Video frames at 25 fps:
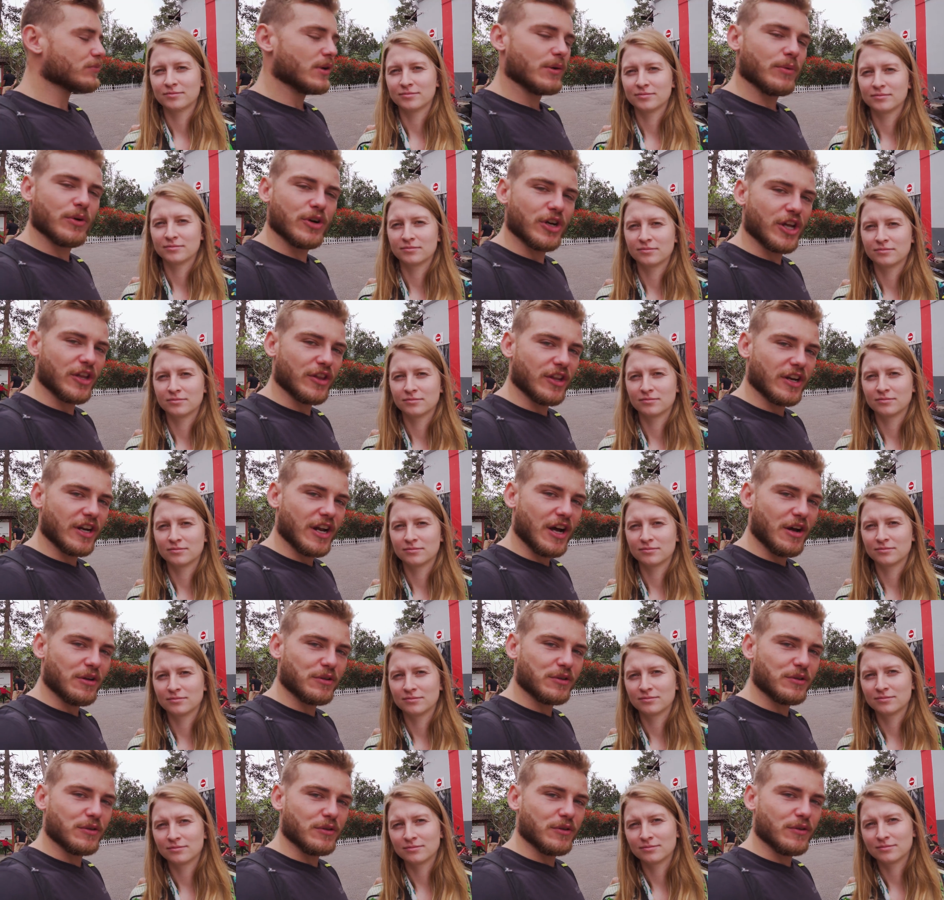Speaker 1: We were not
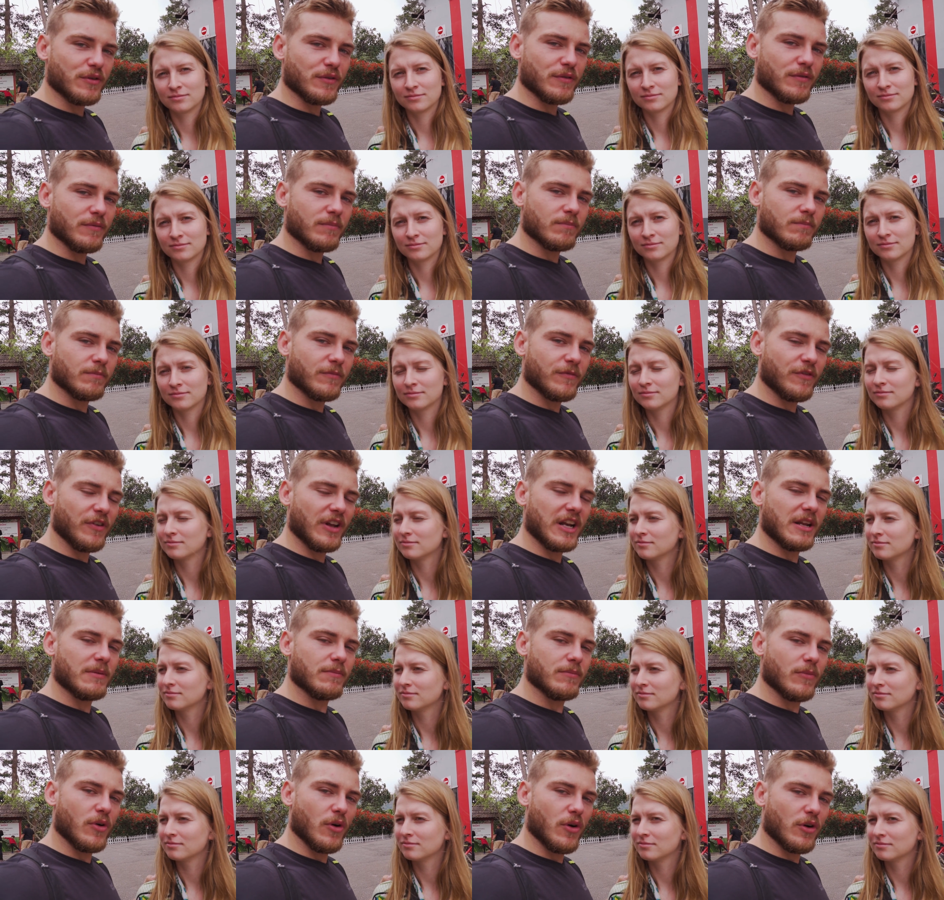allowed to
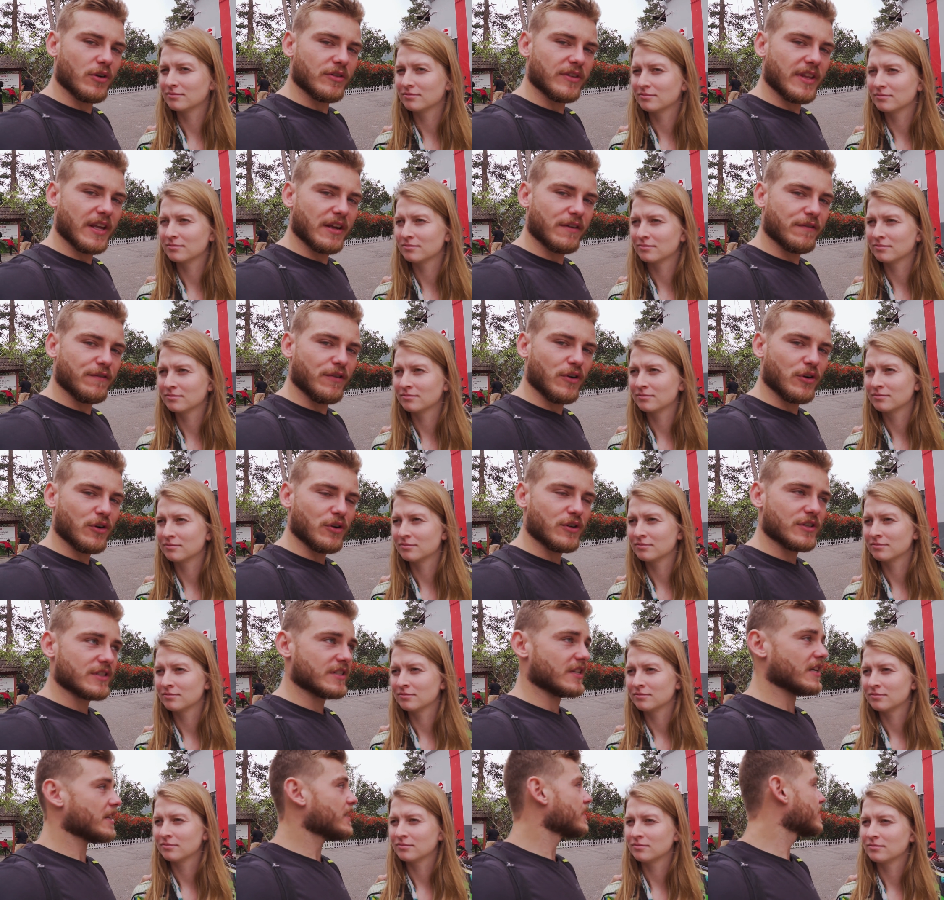film or take
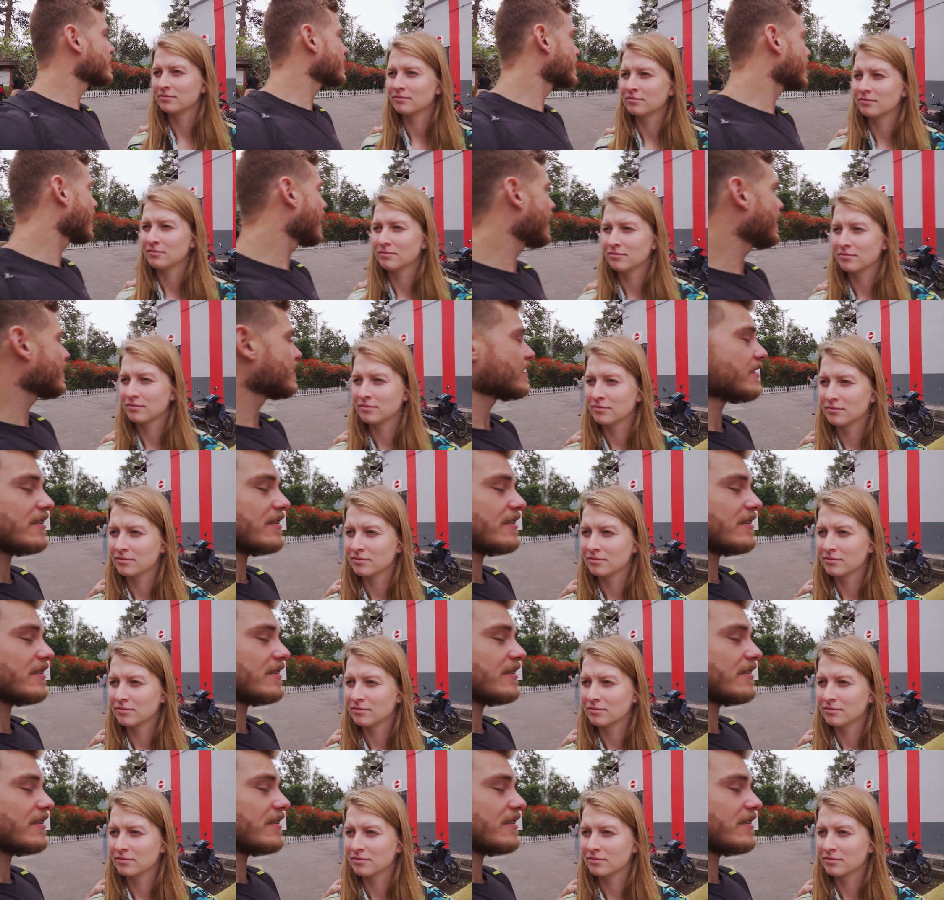photos inside